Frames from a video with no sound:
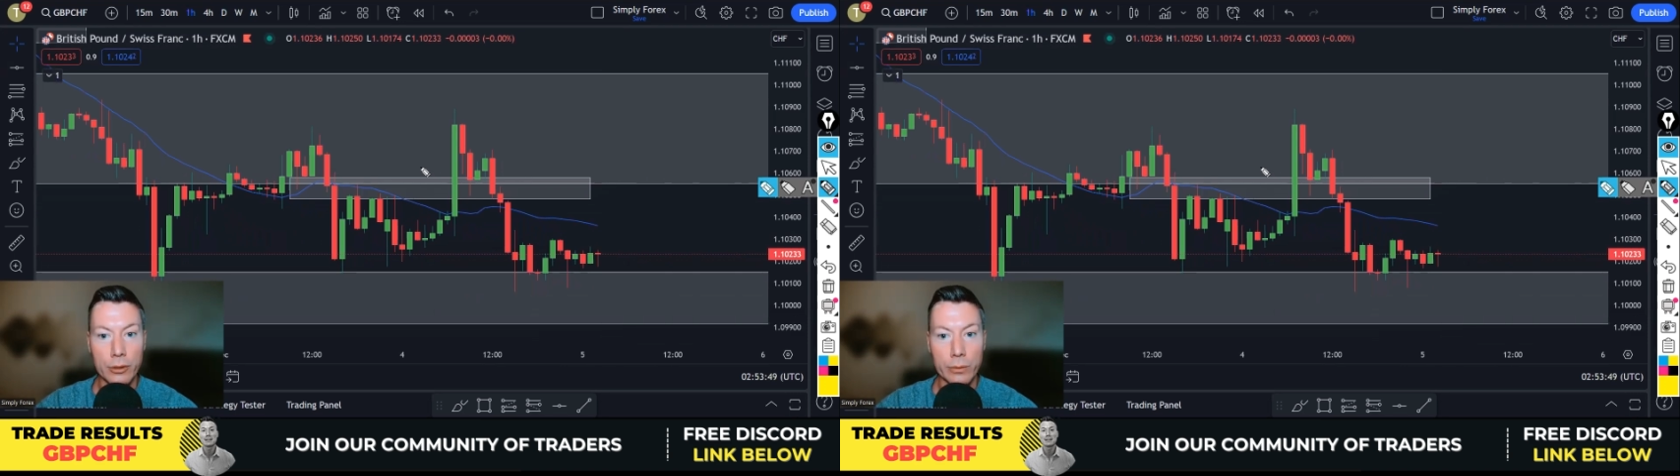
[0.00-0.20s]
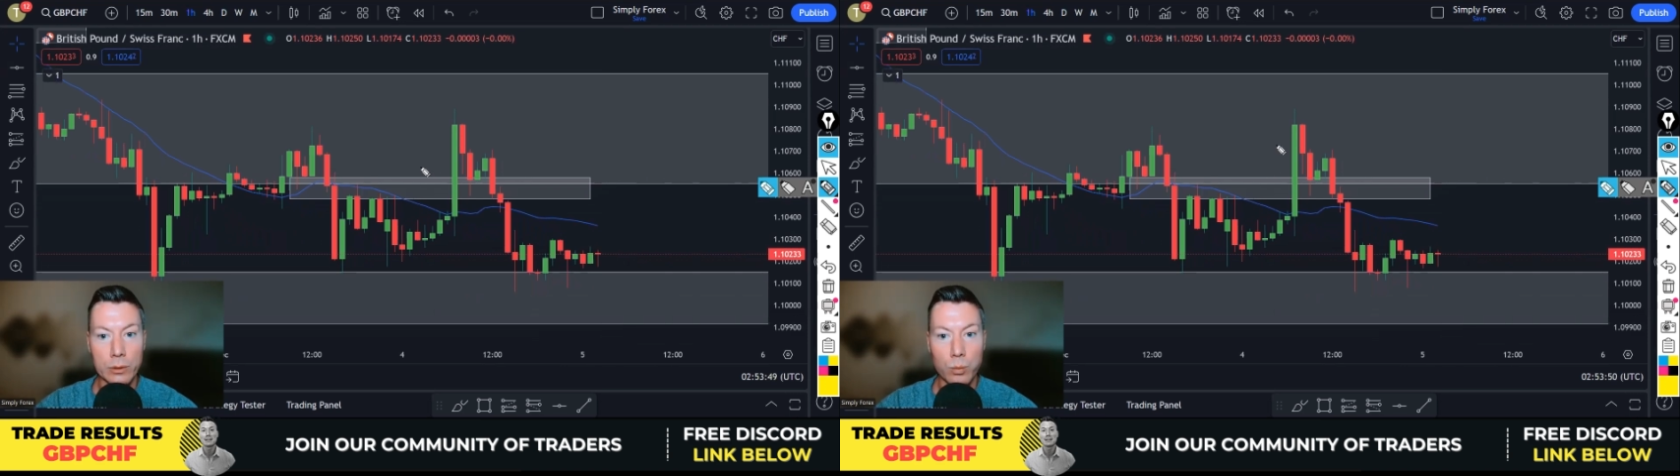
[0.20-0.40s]

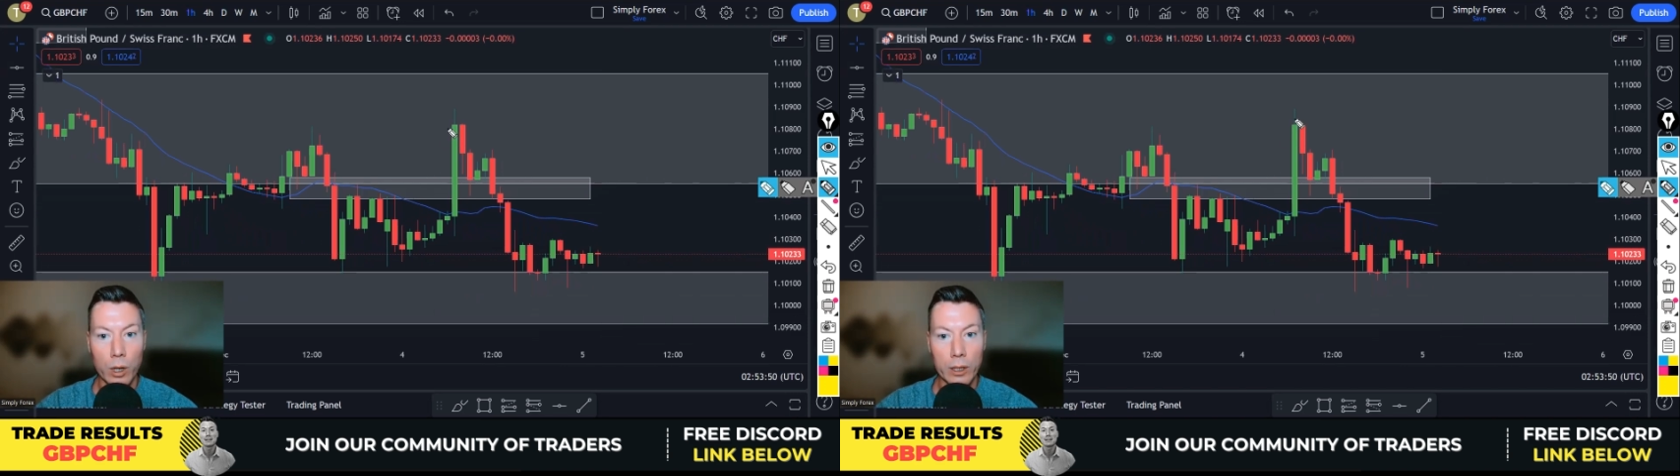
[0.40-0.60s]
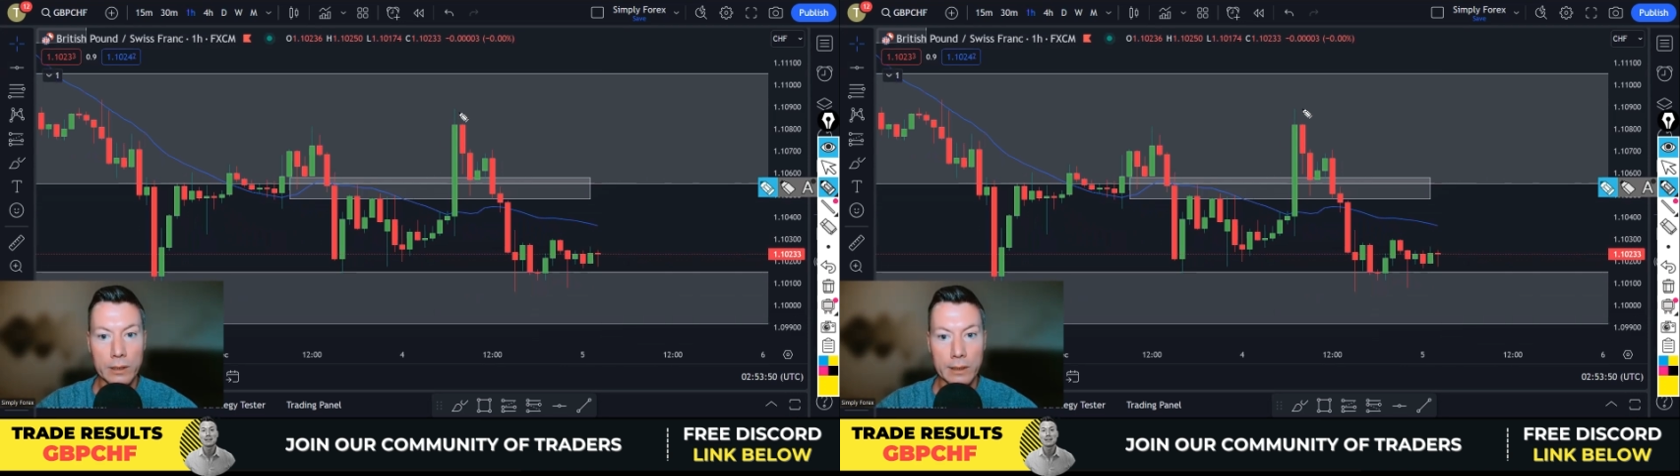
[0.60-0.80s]
that was
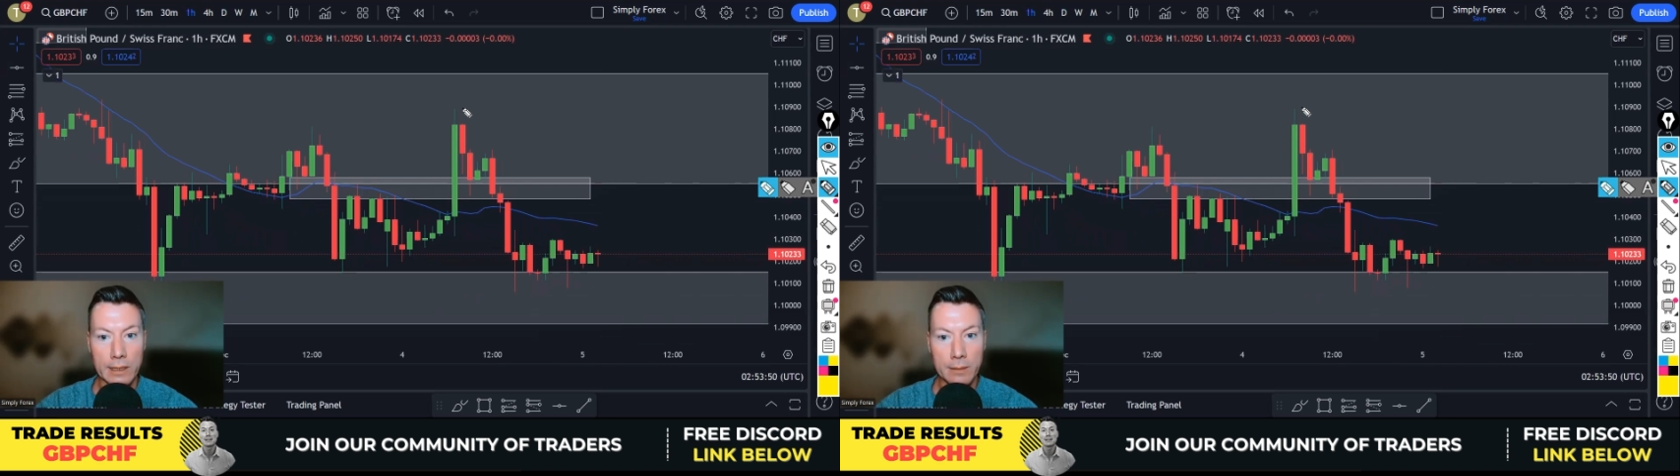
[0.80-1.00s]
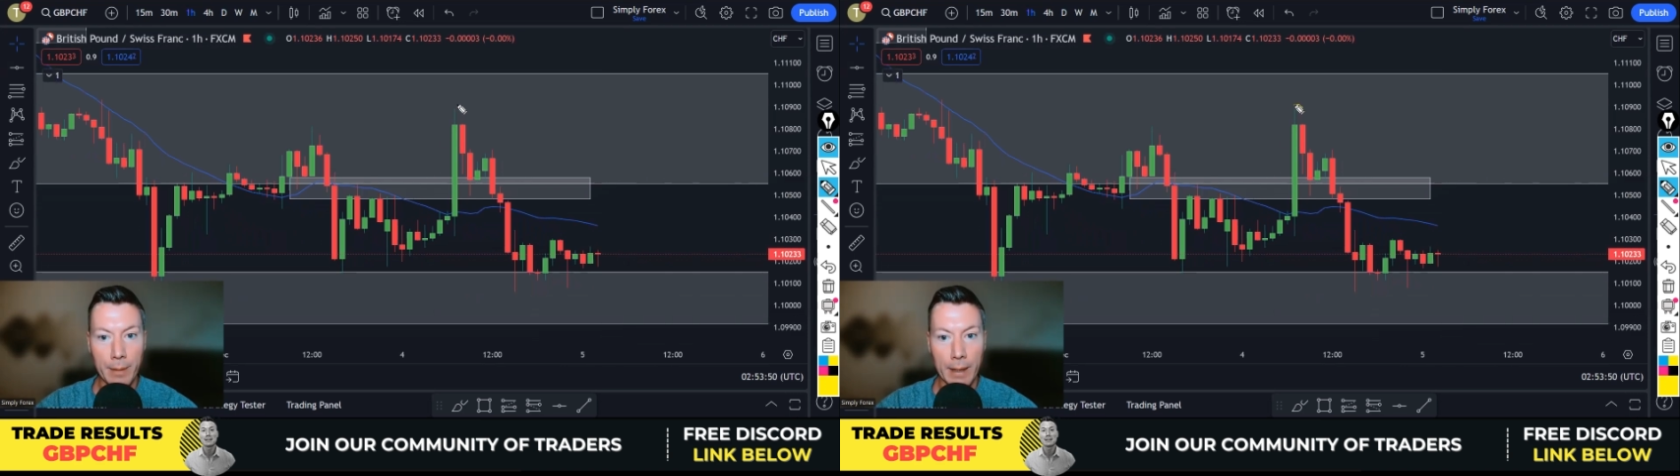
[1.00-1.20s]
worse than
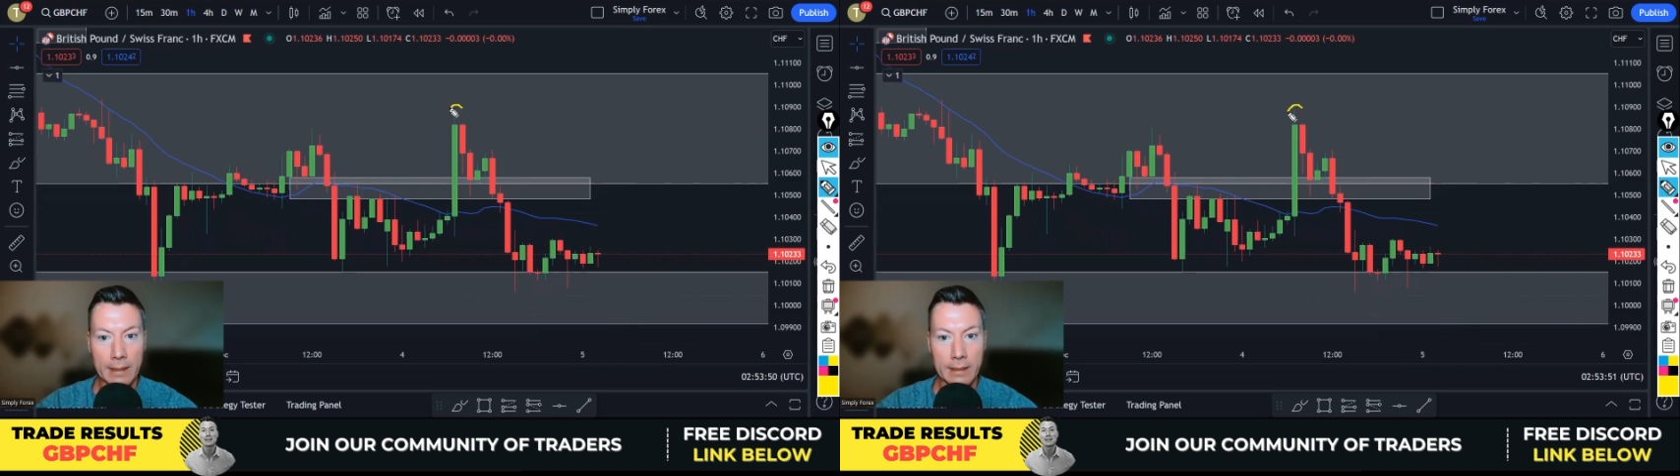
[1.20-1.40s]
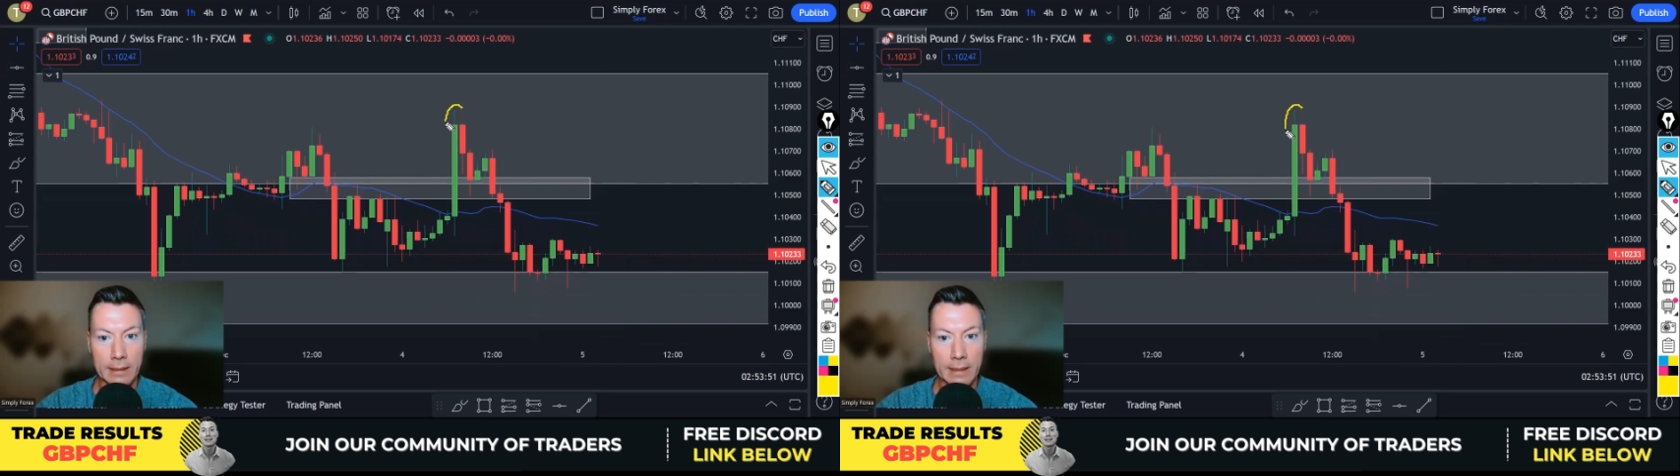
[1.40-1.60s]
expected.